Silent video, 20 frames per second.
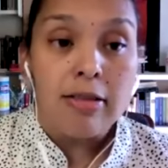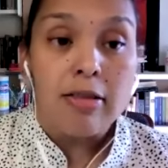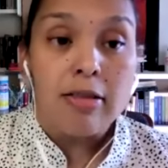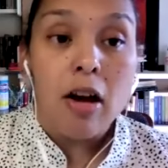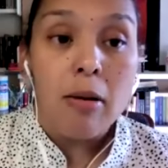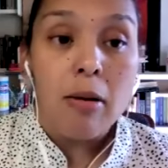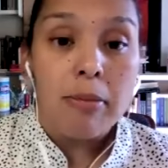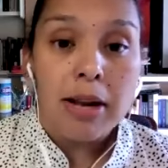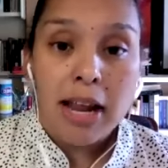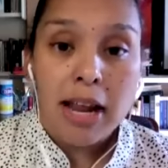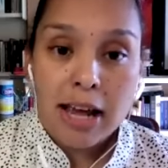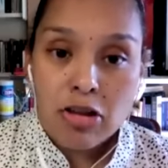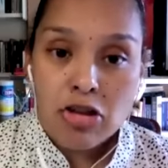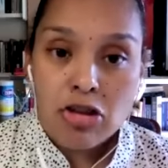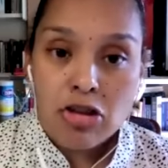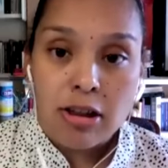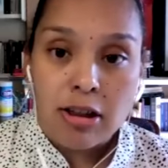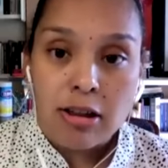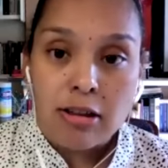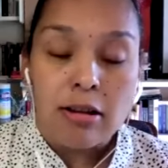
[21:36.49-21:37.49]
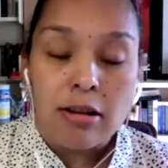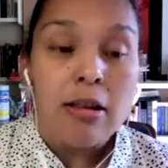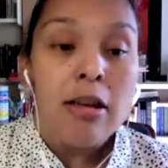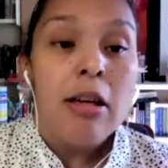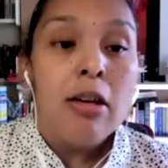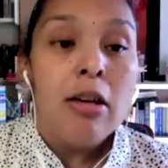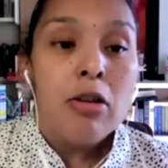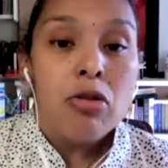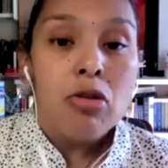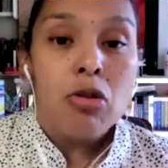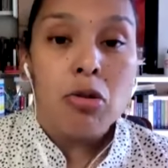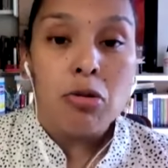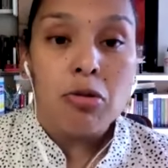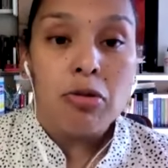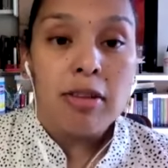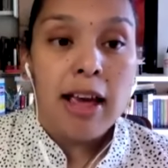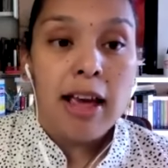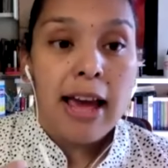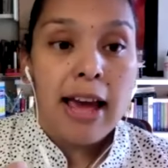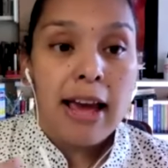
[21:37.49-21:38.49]
domination to
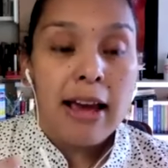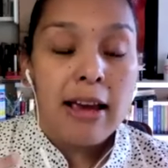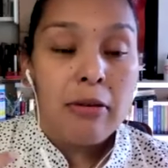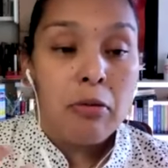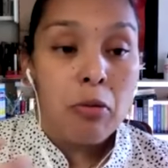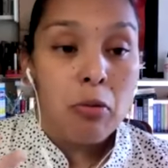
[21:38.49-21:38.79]
say,